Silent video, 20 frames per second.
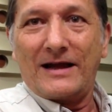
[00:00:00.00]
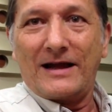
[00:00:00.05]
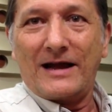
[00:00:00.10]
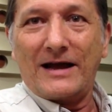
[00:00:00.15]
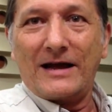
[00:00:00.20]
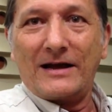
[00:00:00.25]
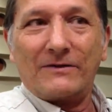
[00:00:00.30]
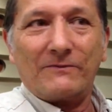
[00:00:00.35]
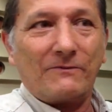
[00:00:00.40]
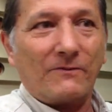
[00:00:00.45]

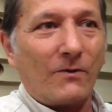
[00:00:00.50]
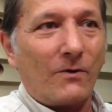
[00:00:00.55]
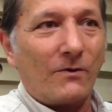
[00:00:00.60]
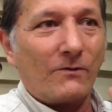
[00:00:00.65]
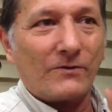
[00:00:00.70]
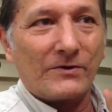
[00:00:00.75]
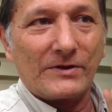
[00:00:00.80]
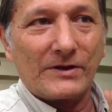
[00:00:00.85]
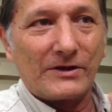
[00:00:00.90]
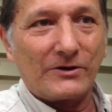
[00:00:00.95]
and
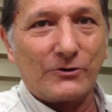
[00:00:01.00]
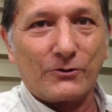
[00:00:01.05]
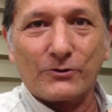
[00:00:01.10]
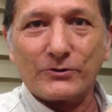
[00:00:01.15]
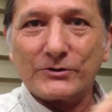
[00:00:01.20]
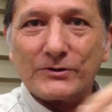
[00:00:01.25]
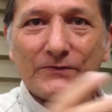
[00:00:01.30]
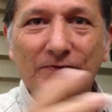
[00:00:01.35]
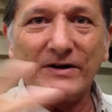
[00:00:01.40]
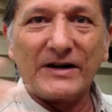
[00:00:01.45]
over the
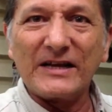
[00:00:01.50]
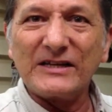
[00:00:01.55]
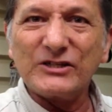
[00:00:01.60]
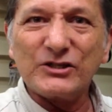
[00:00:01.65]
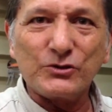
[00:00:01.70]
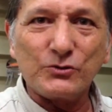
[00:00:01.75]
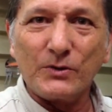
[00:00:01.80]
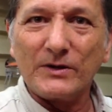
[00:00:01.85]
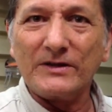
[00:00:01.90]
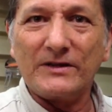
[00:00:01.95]
course of the
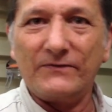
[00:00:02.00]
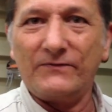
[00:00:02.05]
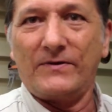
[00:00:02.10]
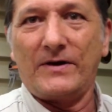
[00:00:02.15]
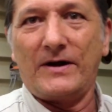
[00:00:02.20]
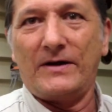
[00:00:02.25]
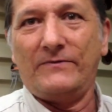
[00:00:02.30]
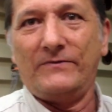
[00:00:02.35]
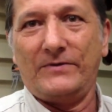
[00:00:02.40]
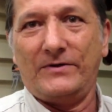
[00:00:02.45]
next
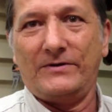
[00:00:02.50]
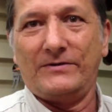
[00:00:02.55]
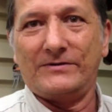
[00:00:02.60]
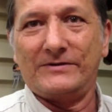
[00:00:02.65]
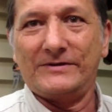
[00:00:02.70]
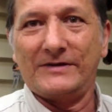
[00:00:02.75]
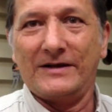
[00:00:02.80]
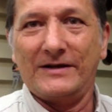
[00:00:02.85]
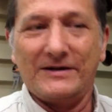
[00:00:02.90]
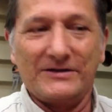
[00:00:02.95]
twenty-five
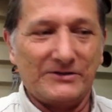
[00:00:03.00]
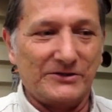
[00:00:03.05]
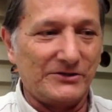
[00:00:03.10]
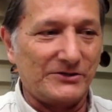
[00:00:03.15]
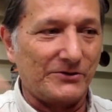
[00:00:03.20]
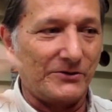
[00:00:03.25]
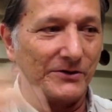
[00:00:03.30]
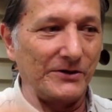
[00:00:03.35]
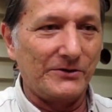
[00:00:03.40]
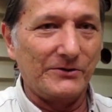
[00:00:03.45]
years, she's
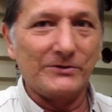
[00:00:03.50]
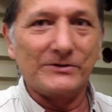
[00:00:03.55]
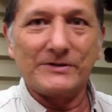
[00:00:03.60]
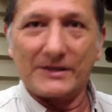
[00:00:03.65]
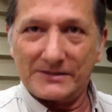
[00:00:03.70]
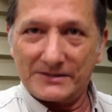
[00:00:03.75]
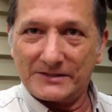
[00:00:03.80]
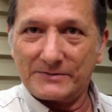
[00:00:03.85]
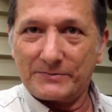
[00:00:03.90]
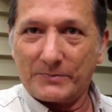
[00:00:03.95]
going to use
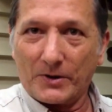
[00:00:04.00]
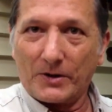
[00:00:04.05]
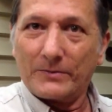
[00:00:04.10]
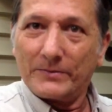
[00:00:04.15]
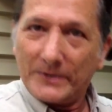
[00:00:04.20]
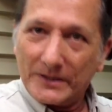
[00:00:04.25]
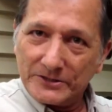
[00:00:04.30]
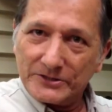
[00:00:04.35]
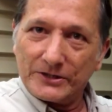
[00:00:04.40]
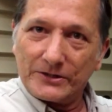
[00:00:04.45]
that
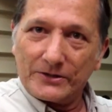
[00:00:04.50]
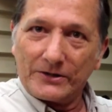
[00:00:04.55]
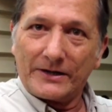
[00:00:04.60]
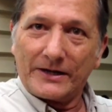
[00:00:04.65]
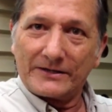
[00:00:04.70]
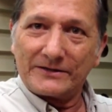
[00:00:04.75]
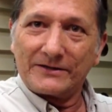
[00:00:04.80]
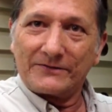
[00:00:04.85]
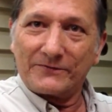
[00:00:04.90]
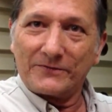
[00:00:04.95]
sperm that she
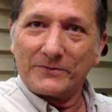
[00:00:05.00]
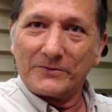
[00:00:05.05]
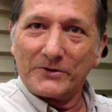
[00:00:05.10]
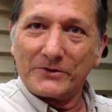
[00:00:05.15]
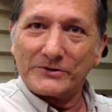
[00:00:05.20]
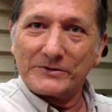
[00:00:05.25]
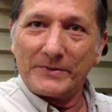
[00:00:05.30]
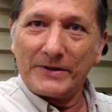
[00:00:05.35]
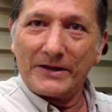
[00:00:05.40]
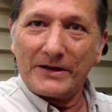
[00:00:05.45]
collected from
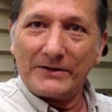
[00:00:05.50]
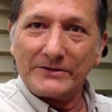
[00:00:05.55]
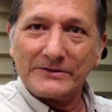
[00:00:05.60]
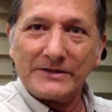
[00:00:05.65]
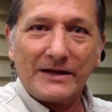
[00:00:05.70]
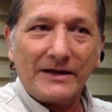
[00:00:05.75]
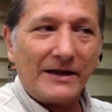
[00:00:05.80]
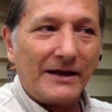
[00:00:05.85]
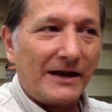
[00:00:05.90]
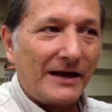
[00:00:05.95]
those males
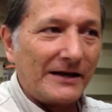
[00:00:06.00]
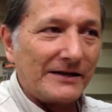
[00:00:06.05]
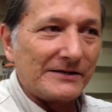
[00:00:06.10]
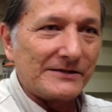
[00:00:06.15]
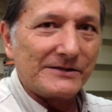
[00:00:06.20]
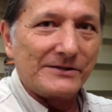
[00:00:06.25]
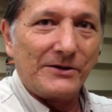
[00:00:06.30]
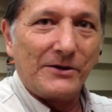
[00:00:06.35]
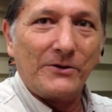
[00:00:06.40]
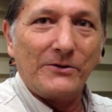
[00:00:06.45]
and
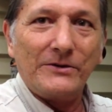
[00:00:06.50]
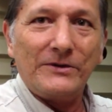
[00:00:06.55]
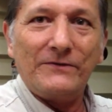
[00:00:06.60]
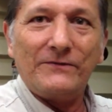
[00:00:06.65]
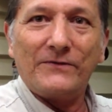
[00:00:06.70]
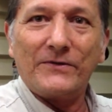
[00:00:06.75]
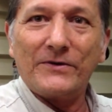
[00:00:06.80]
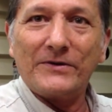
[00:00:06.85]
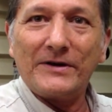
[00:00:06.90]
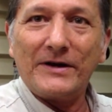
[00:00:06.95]
slowly
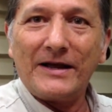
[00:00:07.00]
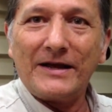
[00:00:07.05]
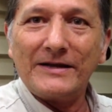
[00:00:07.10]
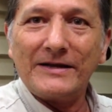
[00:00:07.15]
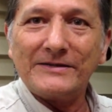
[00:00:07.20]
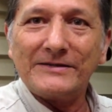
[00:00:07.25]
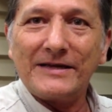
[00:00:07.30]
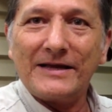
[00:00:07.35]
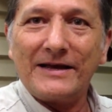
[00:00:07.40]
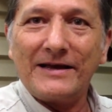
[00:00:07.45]

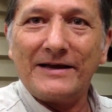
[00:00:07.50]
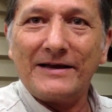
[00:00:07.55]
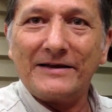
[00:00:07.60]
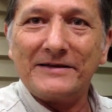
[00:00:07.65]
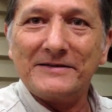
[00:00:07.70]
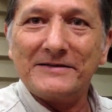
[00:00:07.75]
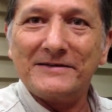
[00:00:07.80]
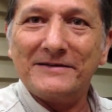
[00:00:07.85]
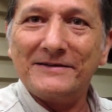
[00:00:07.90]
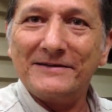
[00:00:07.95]
fertilize the
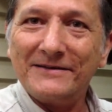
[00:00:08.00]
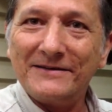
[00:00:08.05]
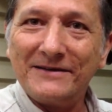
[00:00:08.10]
eggs.